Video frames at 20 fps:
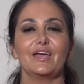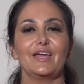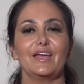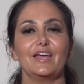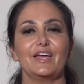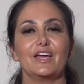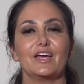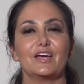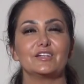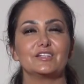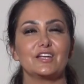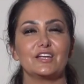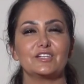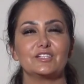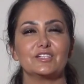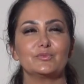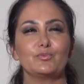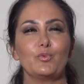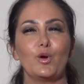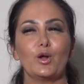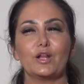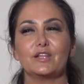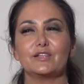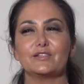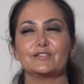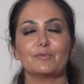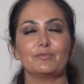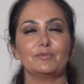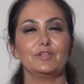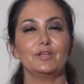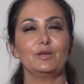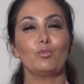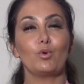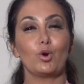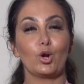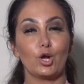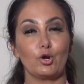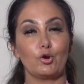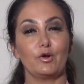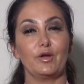and I just wanted something
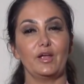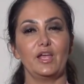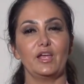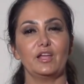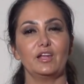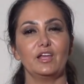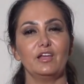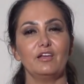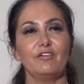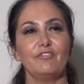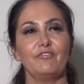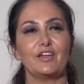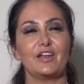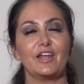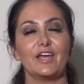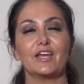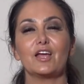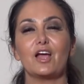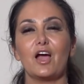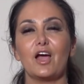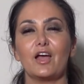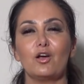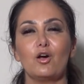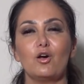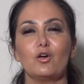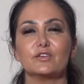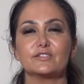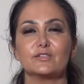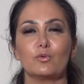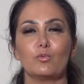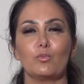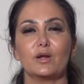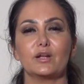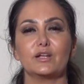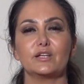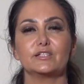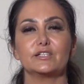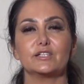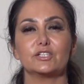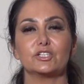more creative, and I kind of also
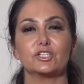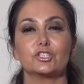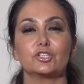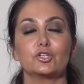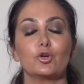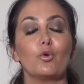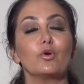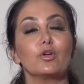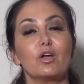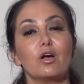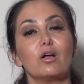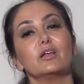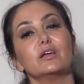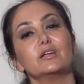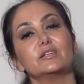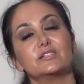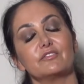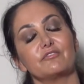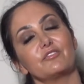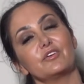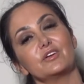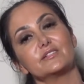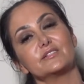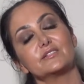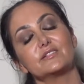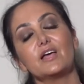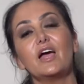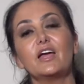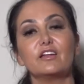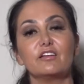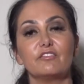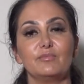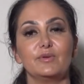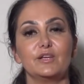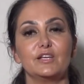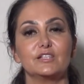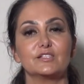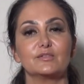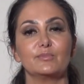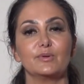wanted to show y'all a different side of
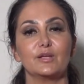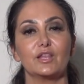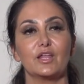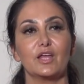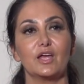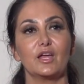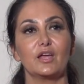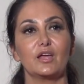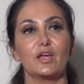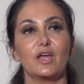me, to be like,